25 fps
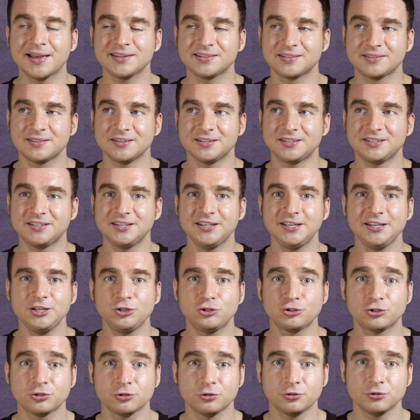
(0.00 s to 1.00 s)
as the
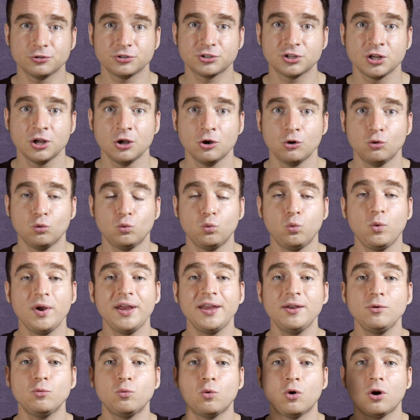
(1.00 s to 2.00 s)
teachers,
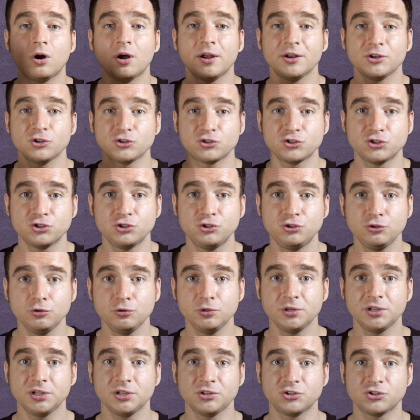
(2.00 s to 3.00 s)
we want
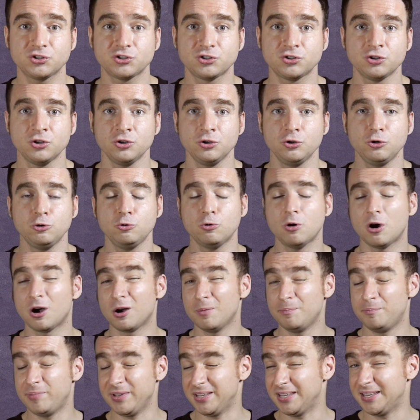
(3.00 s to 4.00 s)
students who
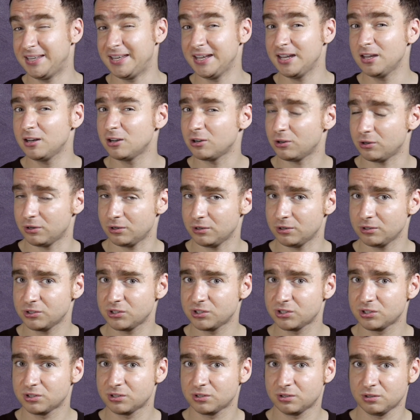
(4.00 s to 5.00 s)
are
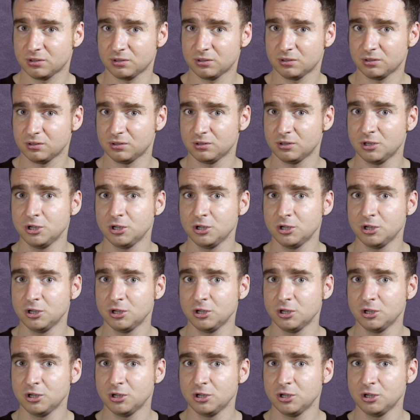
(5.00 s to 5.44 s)
beginners